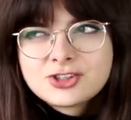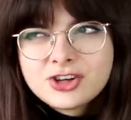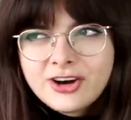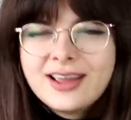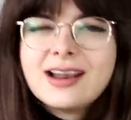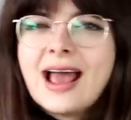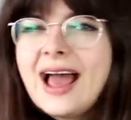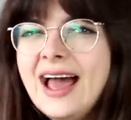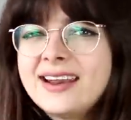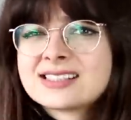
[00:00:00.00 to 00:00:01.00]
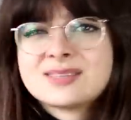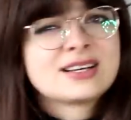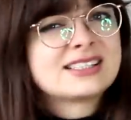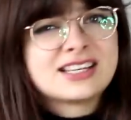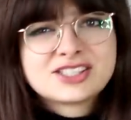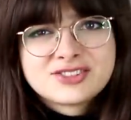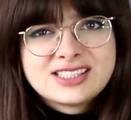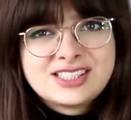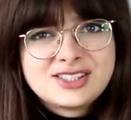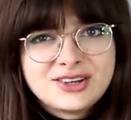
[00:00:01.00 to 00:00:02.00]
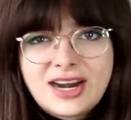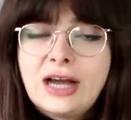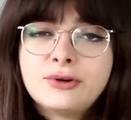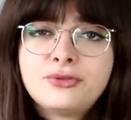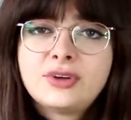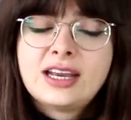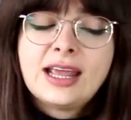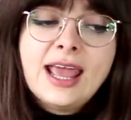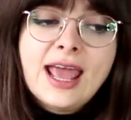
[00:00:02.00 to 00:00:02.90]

try and add some accessories to your outfit.